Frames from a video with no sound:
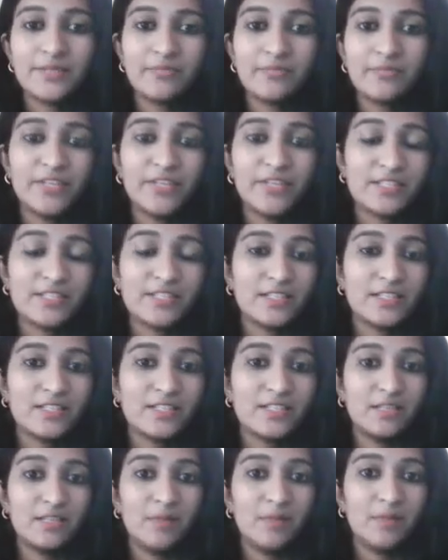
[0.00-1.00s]
We discussed
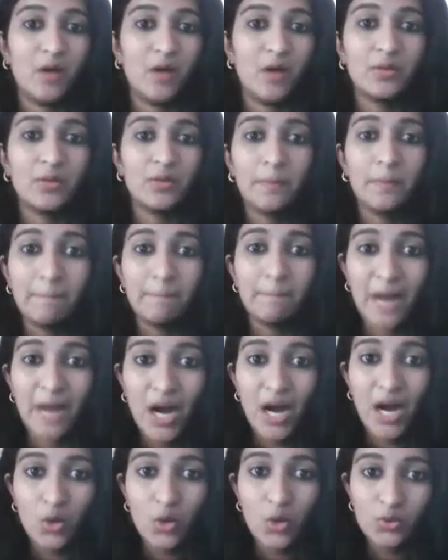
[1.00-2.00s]
about
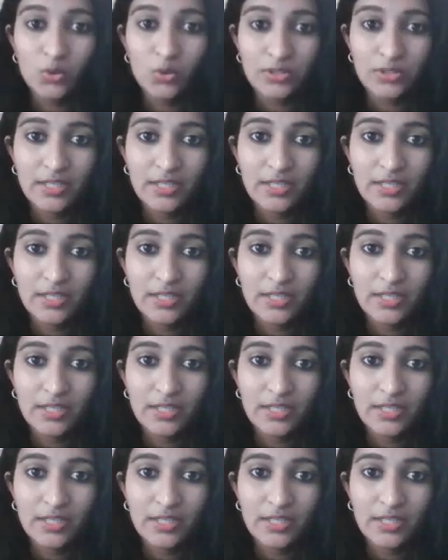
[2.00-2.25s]
mouth